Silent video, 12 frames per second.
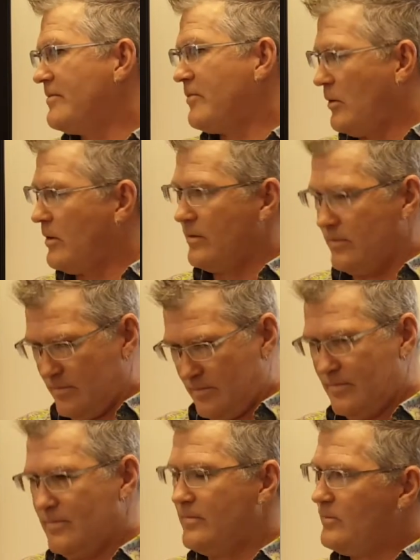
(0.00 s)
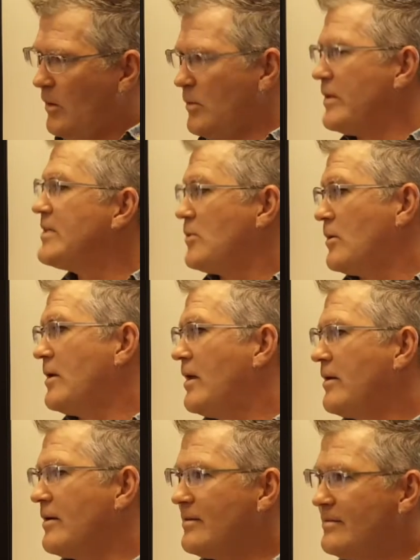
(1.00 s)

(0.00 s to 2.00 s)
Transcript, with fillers: for one reason or another.